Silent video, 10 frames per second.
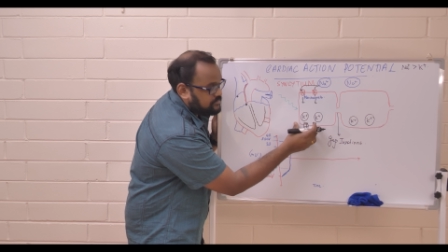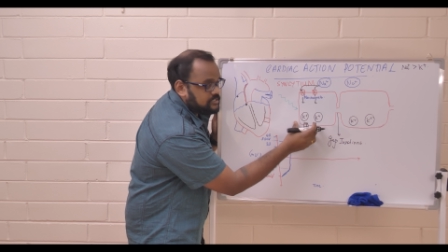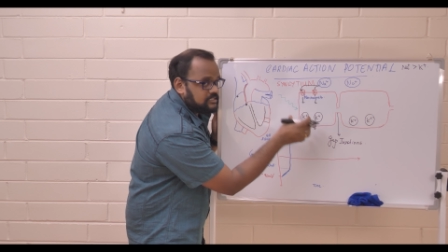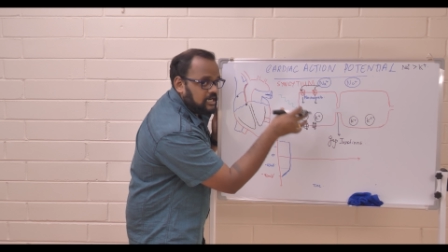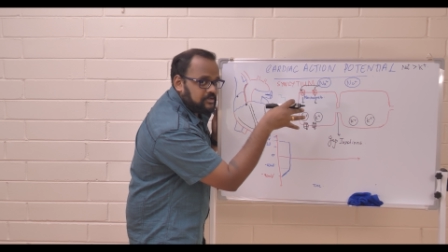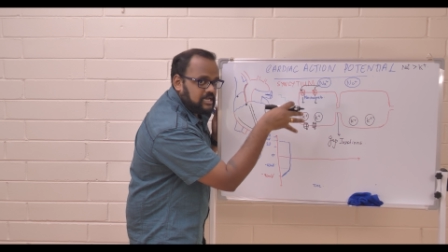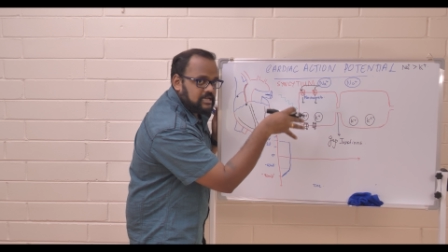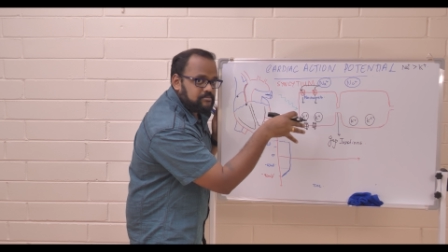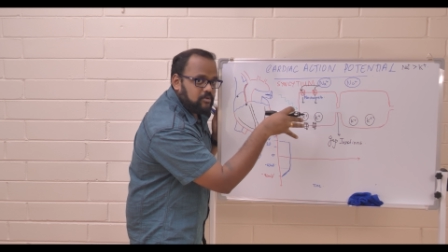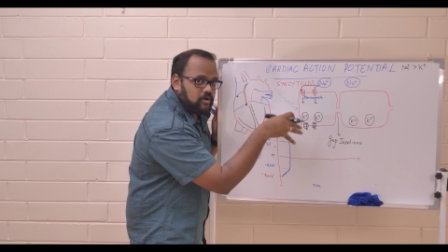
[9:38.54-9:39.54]
start to
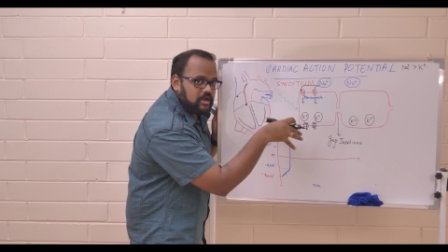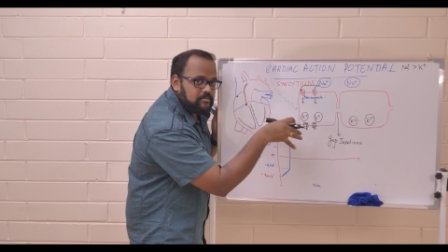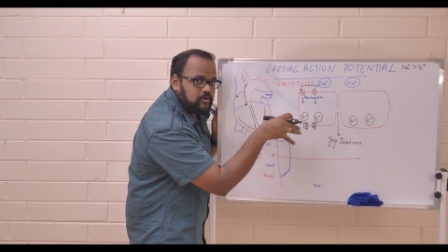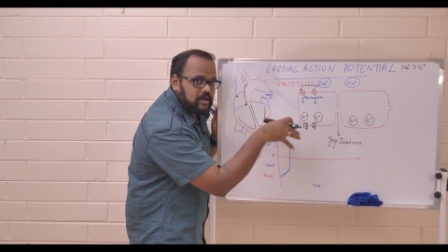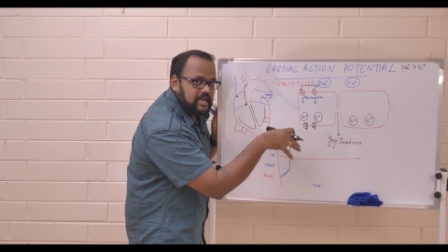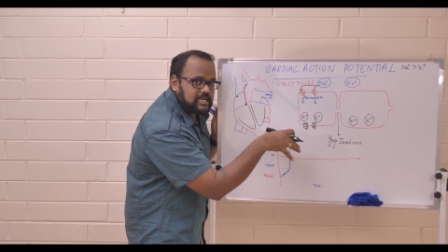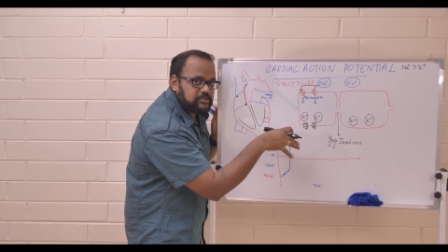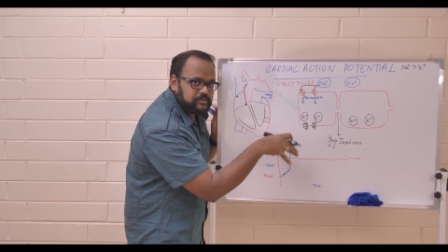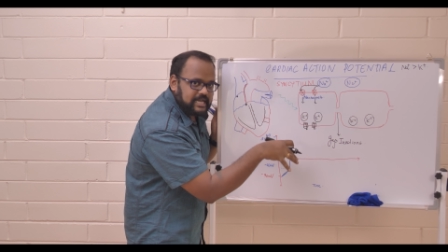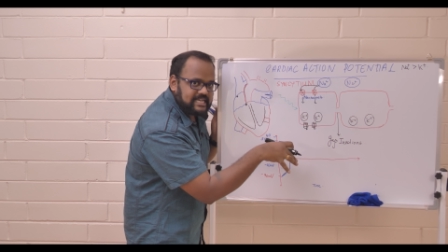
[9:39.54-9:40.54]
get more and more
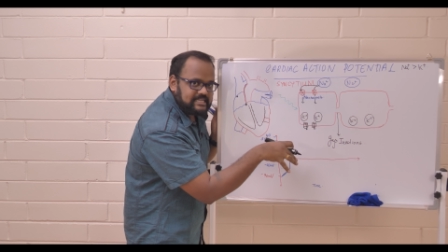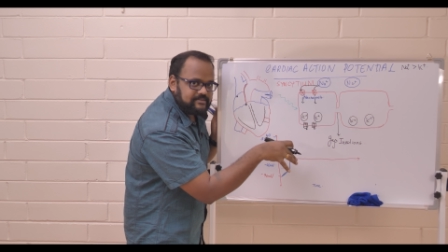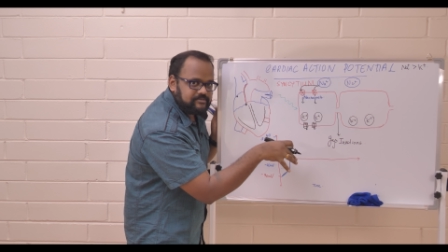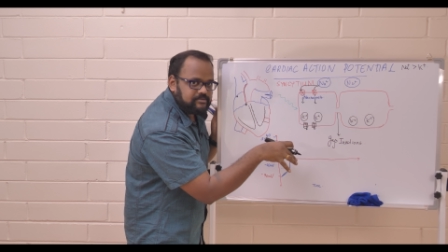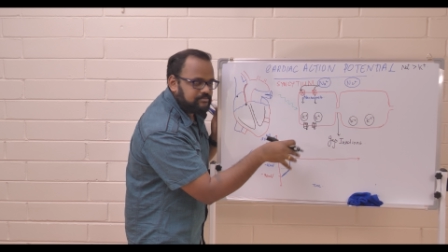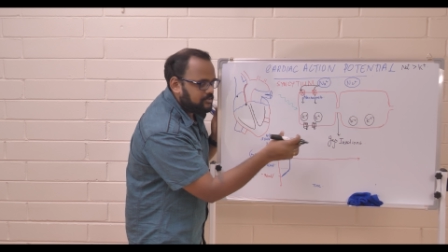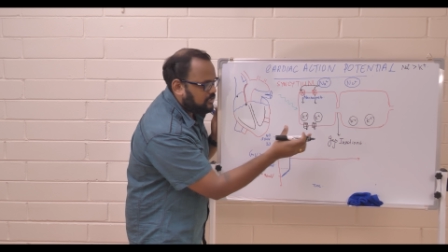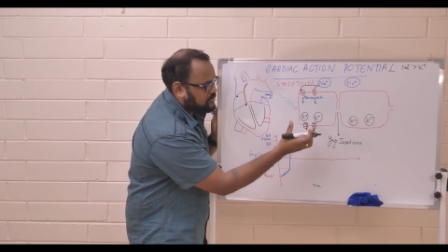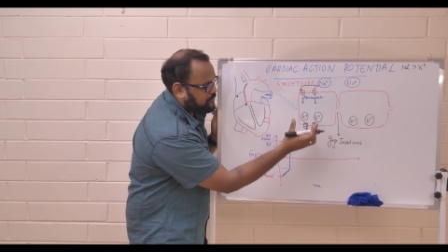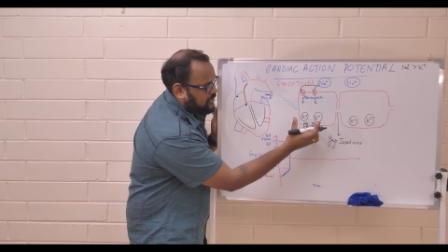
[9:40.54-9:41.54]
electronegative,
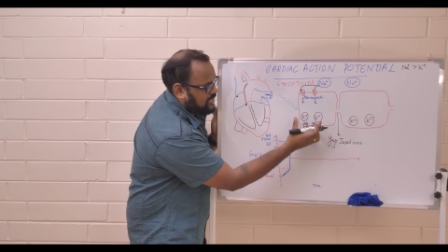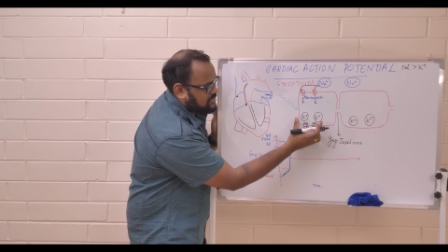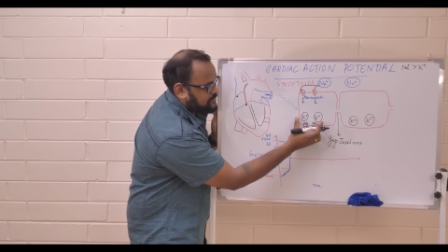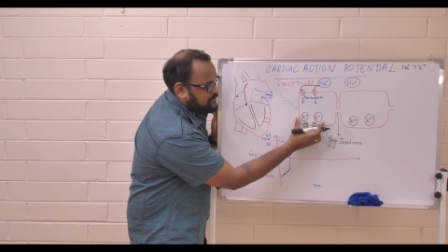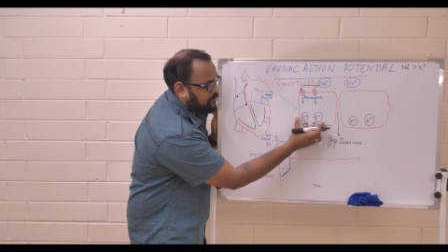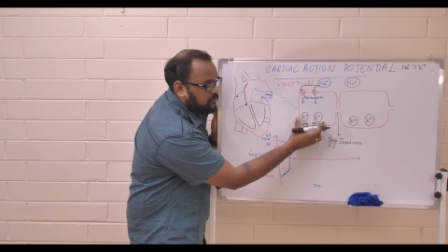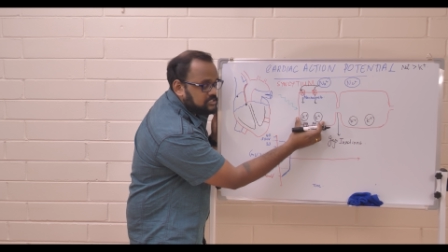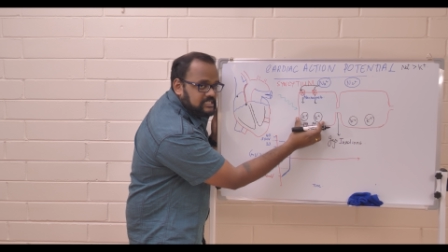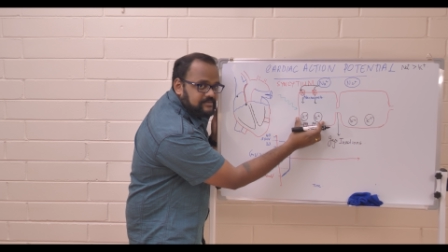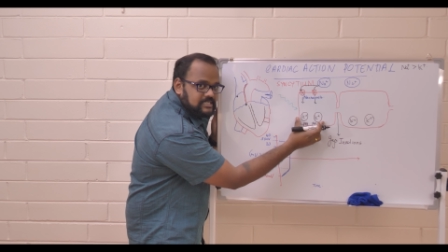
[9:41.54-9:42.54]
because potassium is
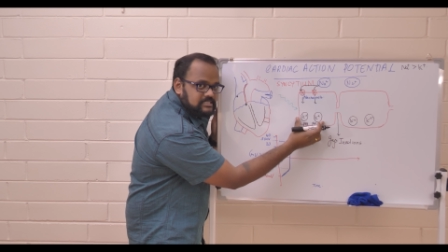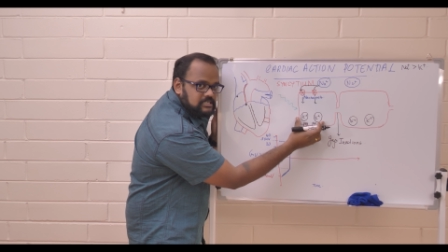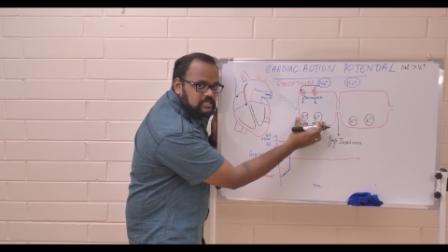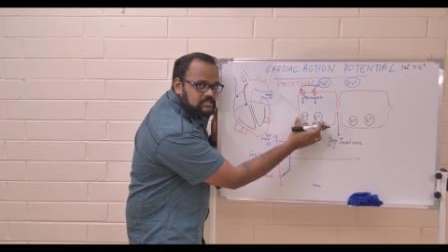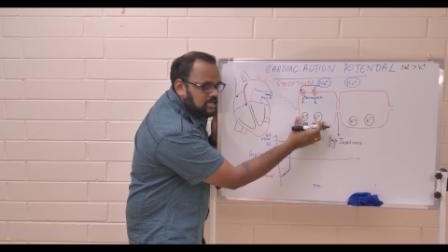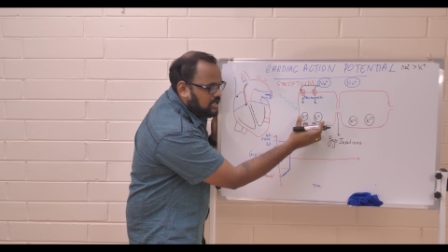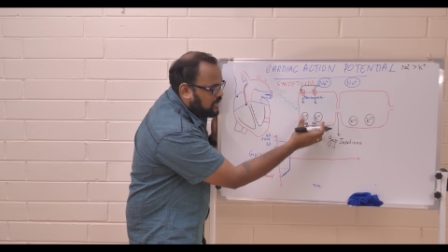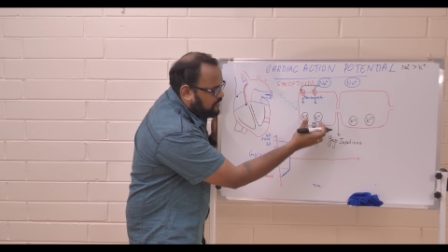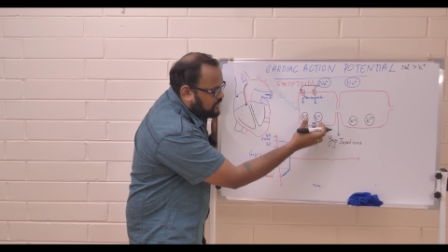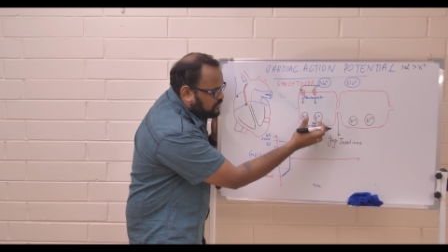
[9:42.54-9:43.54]
positively charged.
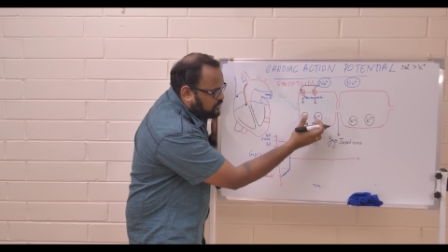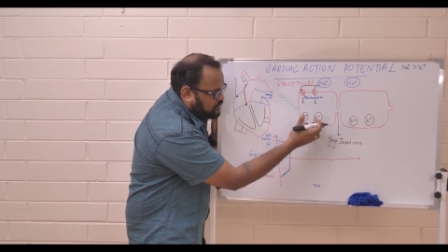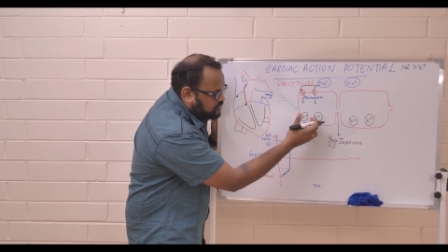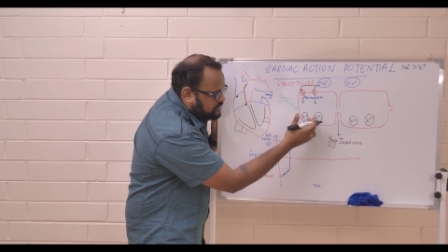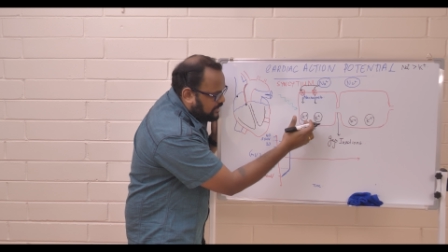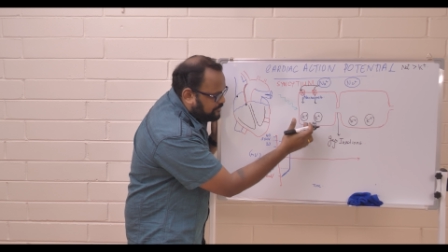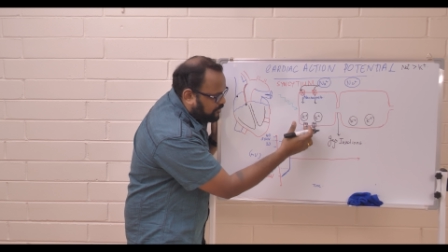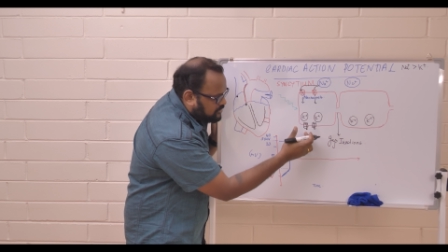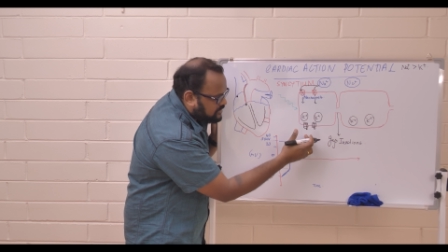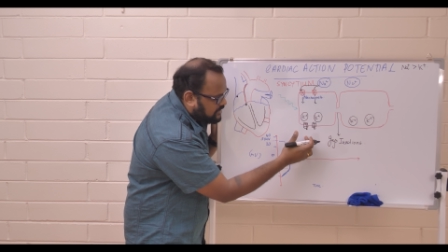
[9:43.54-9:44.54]
When you lose a
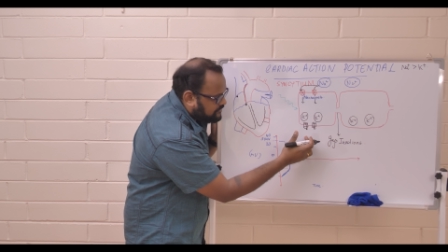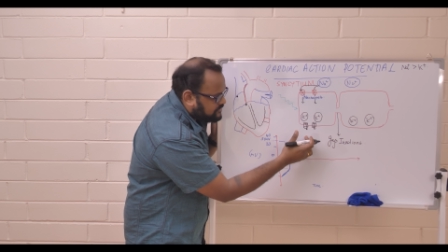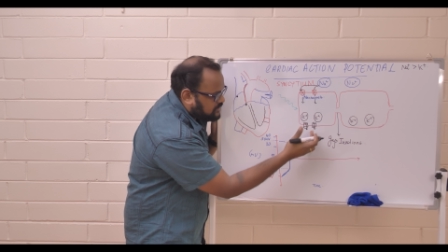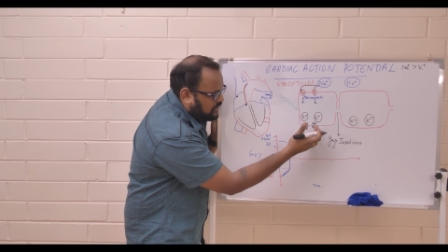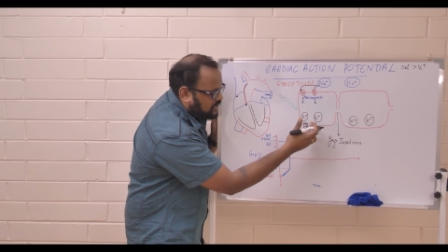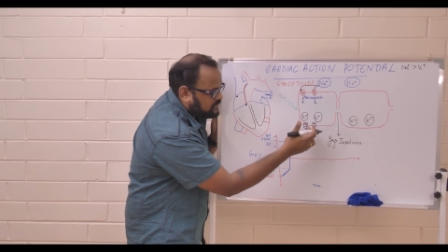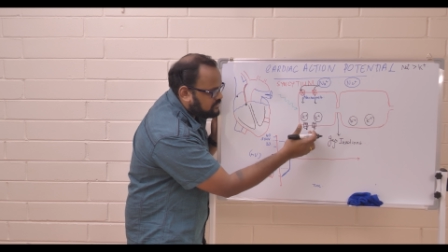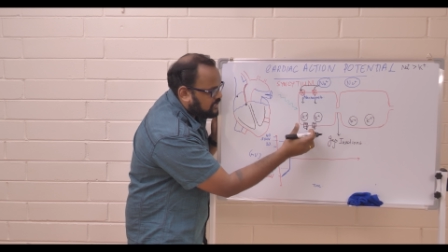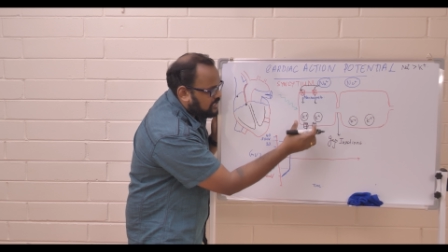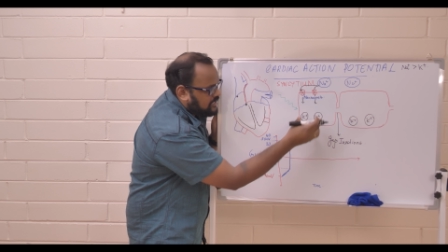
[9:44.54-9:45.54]
positive
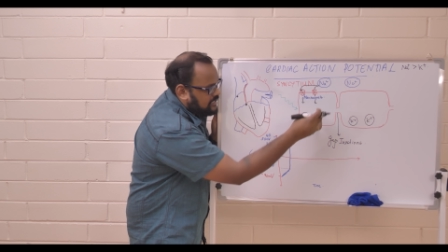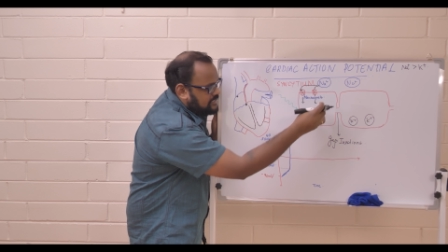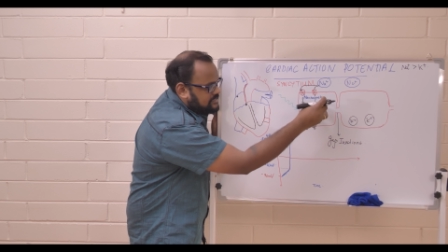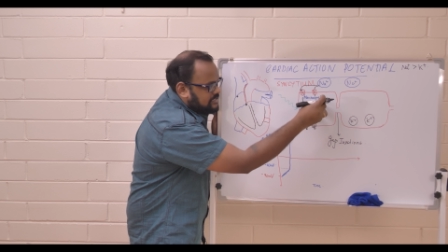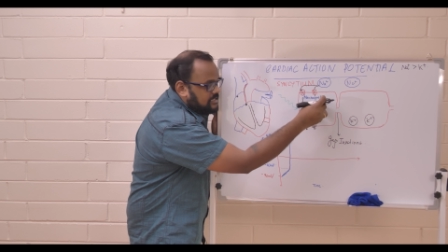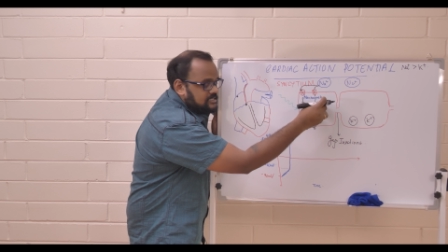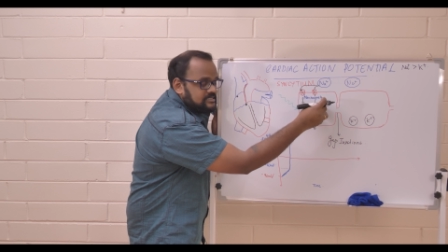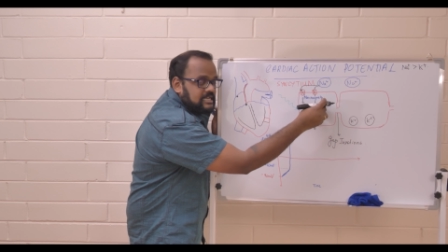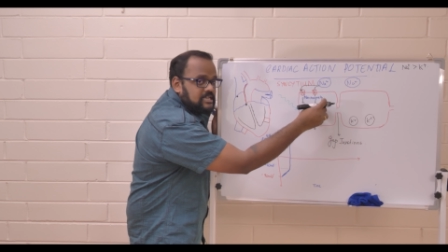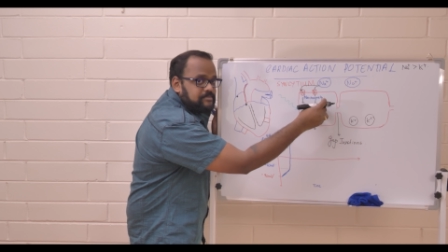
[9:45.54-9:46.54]
charge inside the
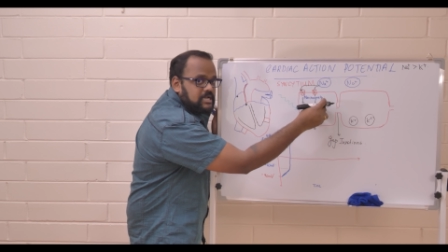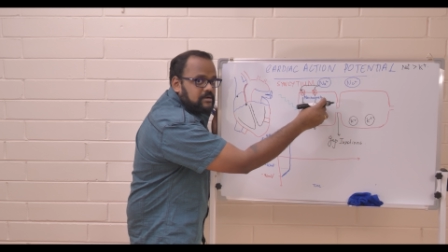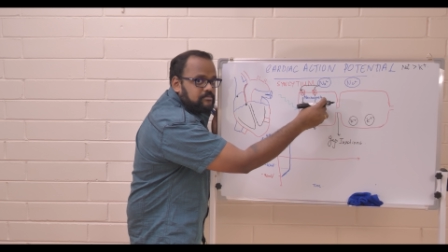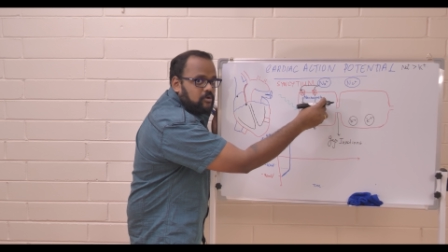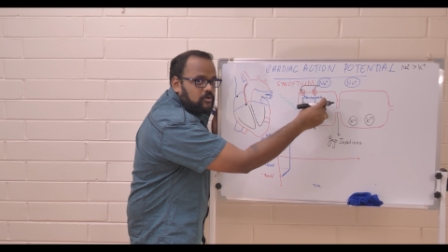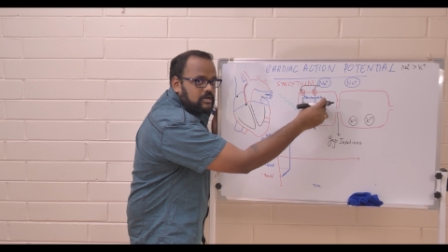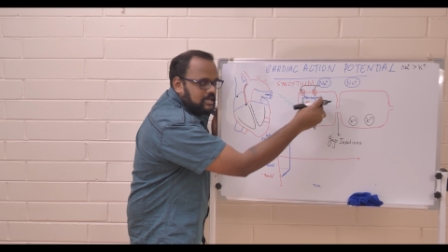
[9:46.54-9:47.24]
cell, it becomes more